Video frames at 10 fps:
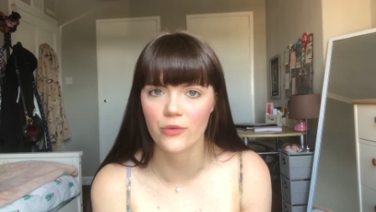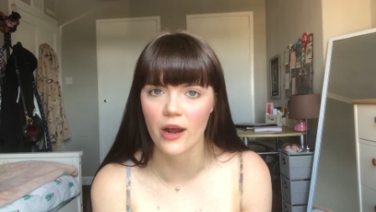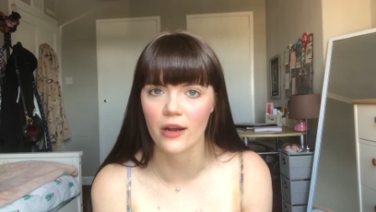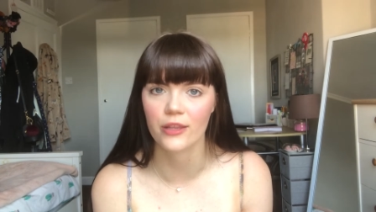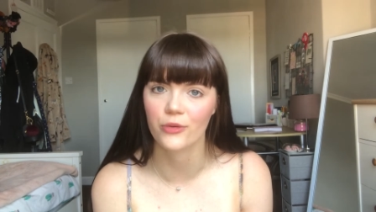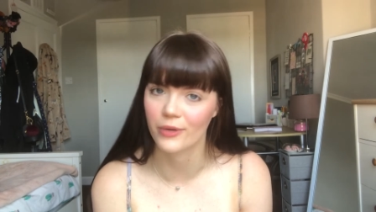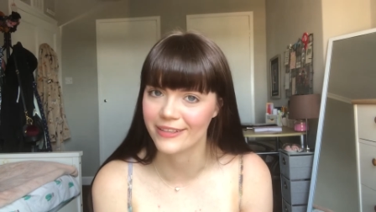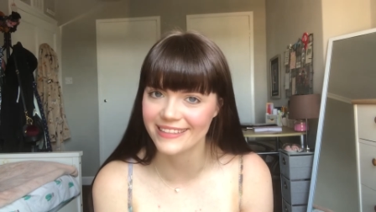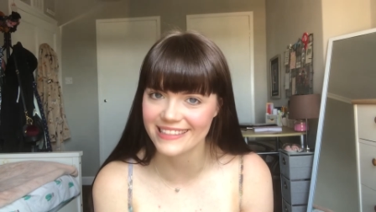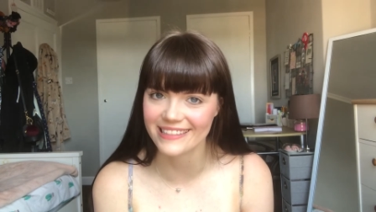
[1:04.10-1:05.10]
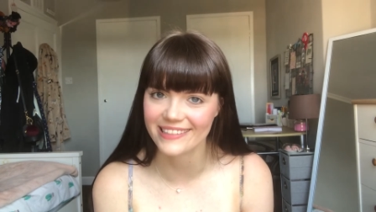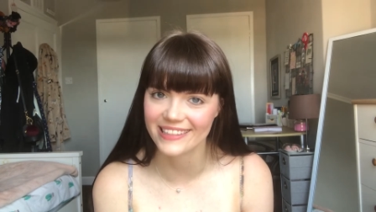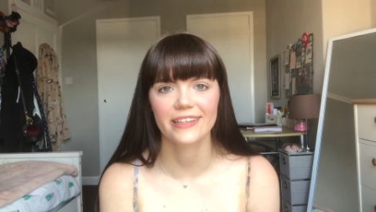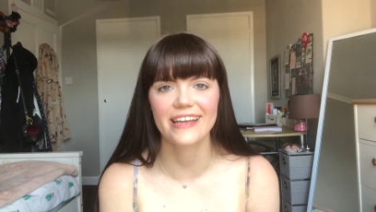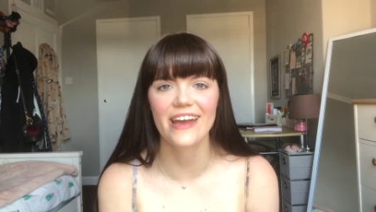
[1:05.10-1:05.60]
are in the world.
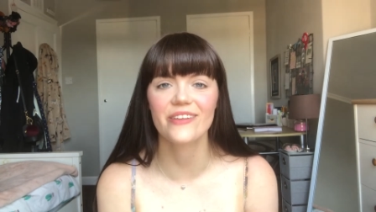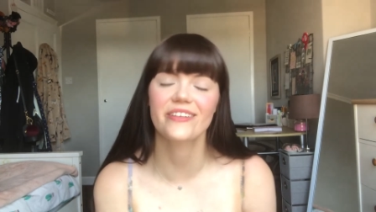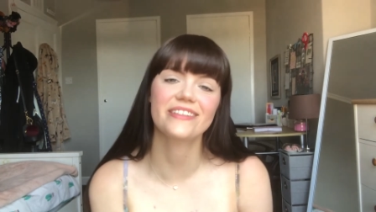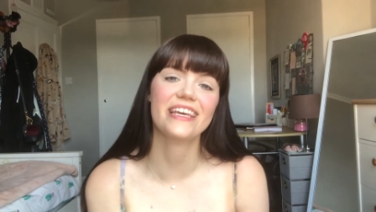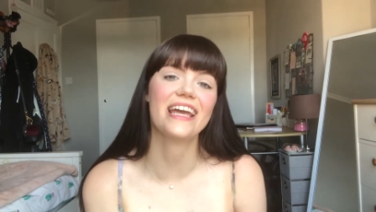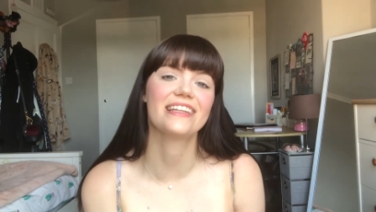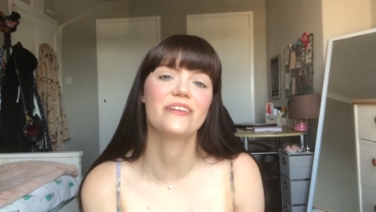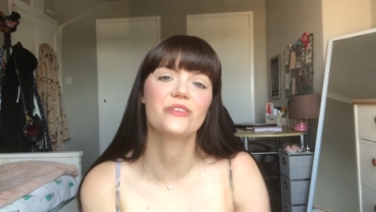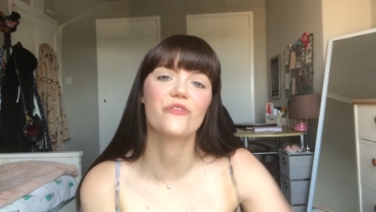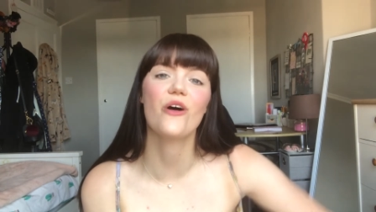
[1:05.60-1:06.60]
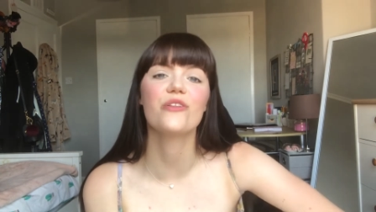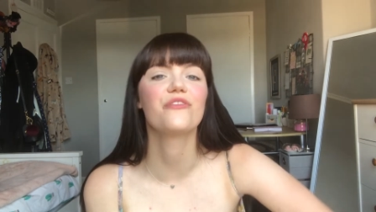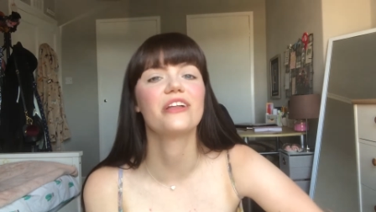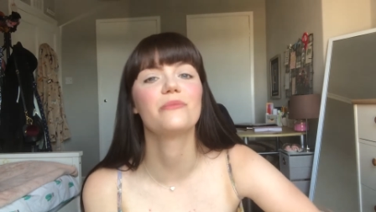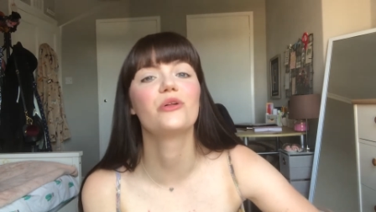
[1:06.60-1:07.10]
Then you'll see a list of all the
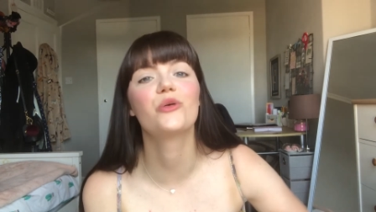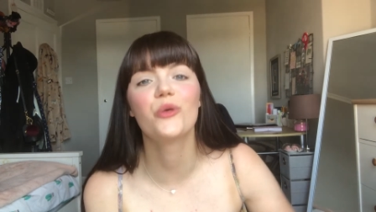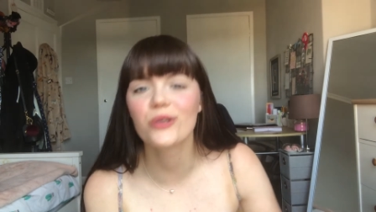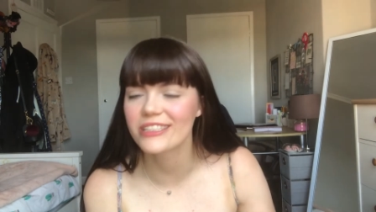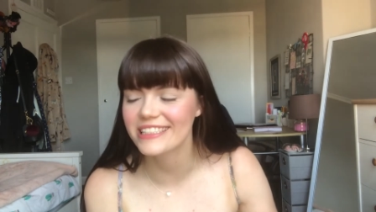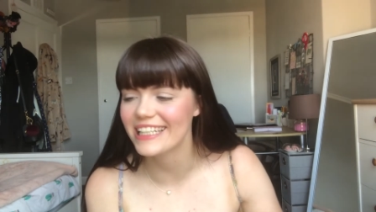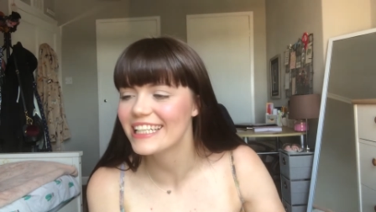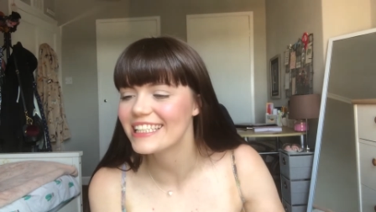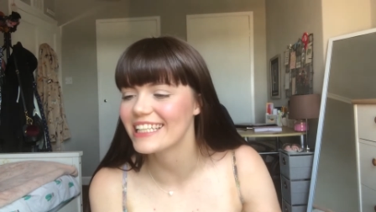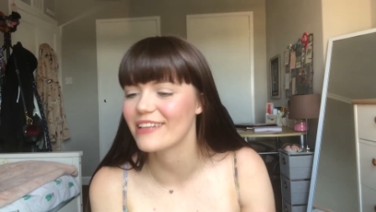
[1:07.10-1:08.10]
available courses,